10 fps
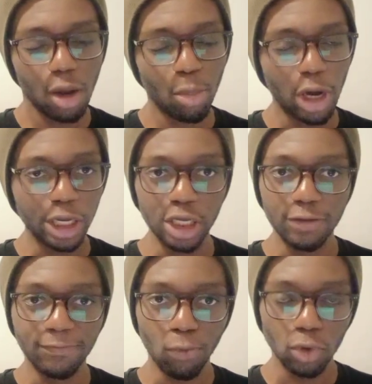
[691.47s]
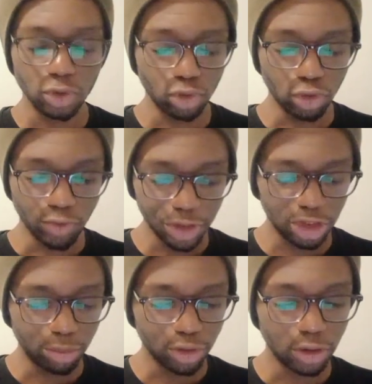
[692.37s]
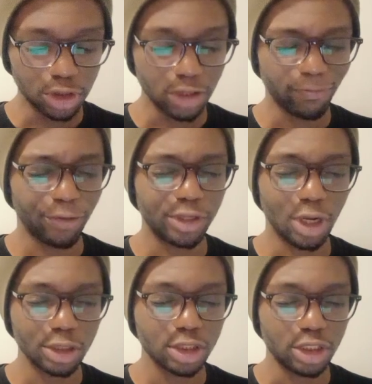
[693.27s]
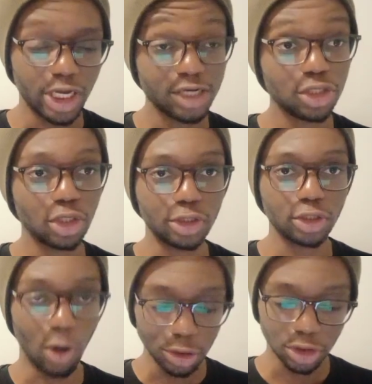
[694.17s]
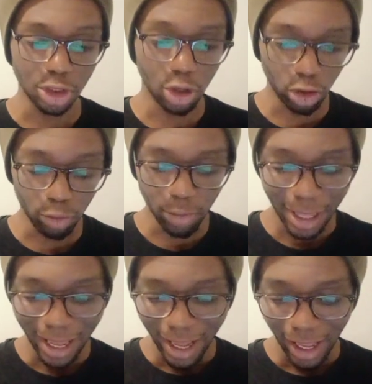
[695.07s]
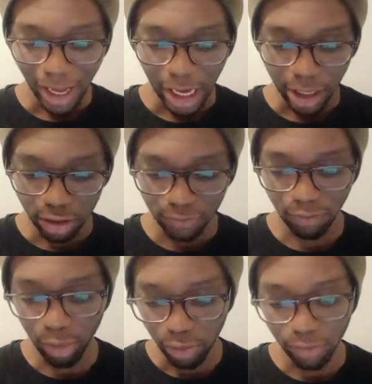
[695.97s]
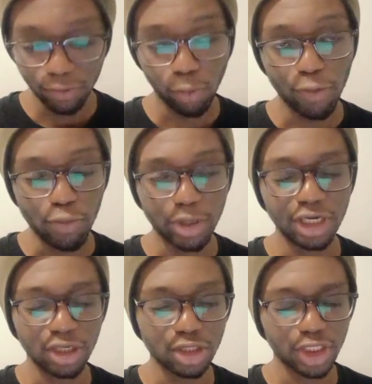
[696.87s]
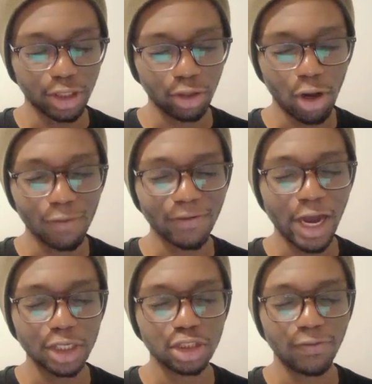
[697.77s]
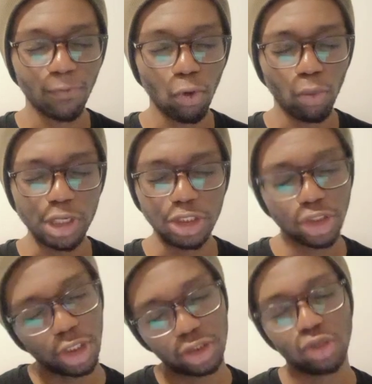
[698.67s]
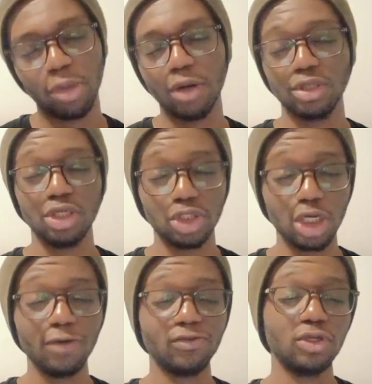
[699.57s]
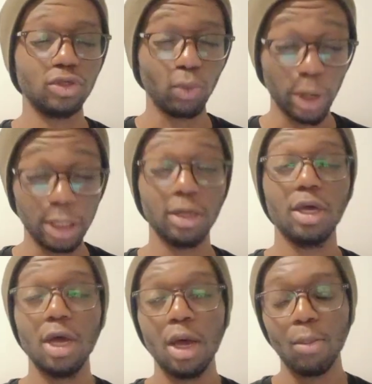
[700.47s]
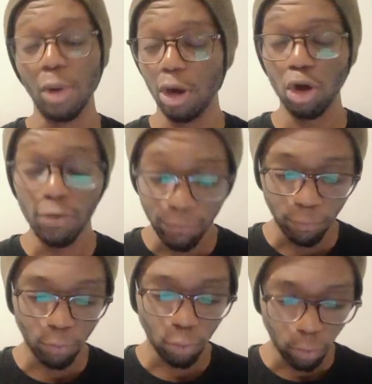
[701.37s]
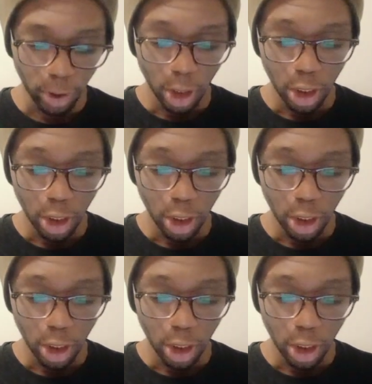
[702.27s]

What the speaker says: but it falls to Christian Pulisic very nicely, and he just slots it home. And for me, with the way we played in the second half, I actually thought we just about deserved the win. But overall,